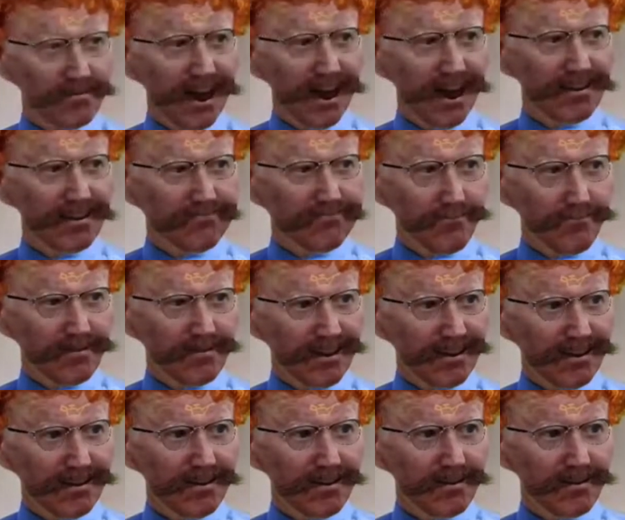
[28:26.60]
right,
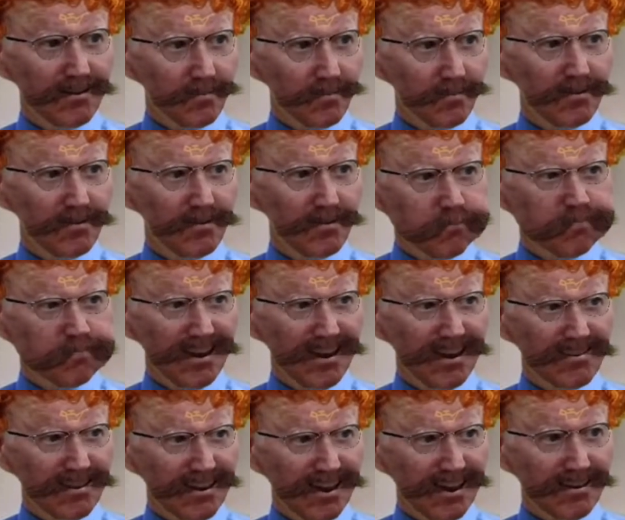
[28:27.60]
everybody, you heard the
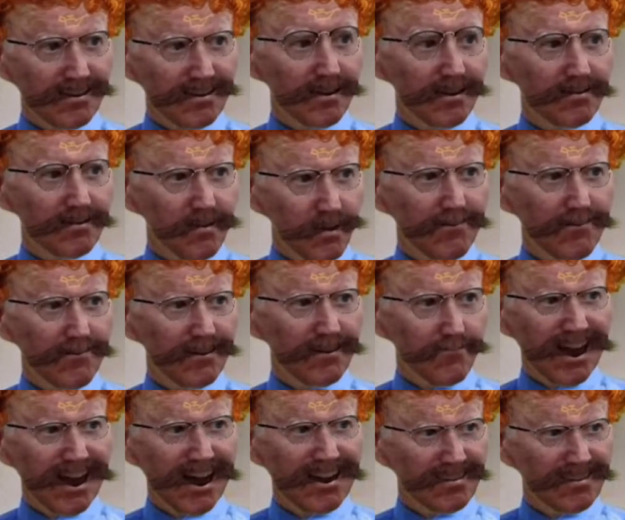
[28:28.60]
president. Drop the
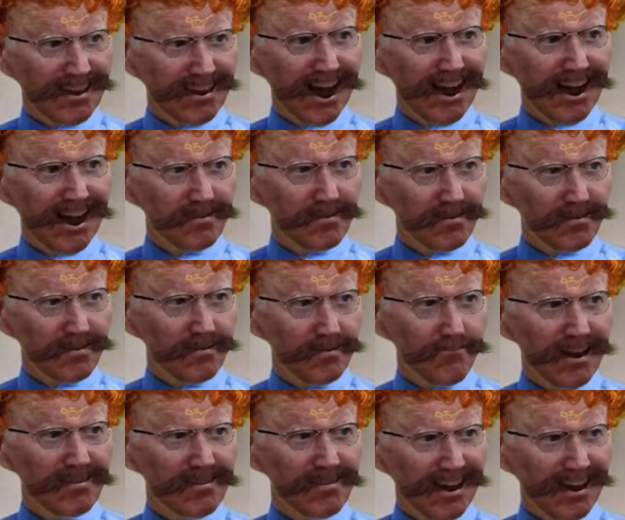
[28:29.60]
price of gas at two
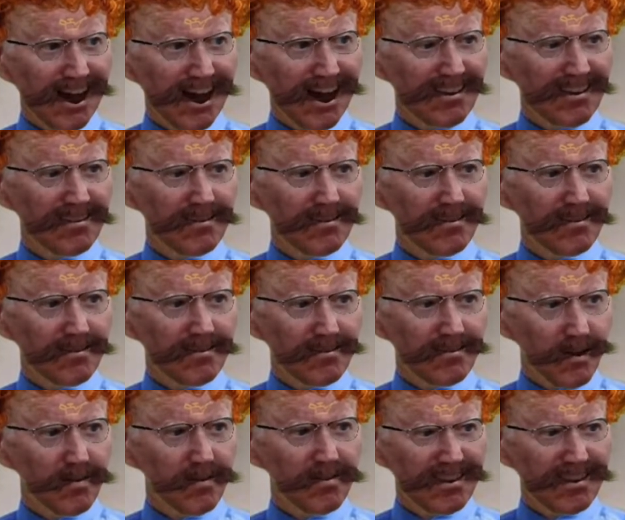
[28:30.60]
bucks a gallon.
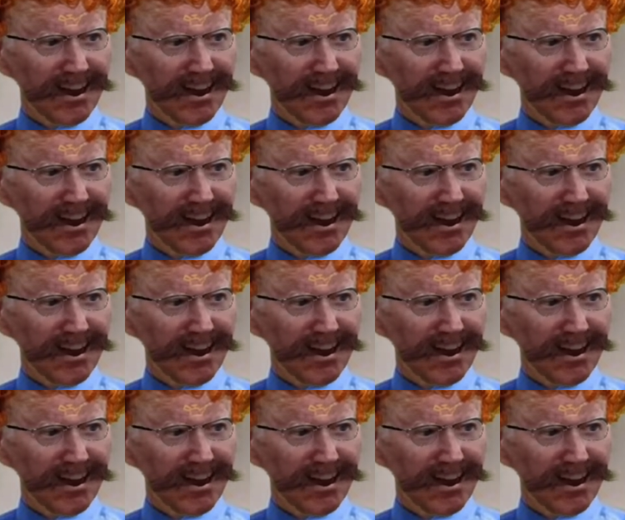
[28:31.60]
Do it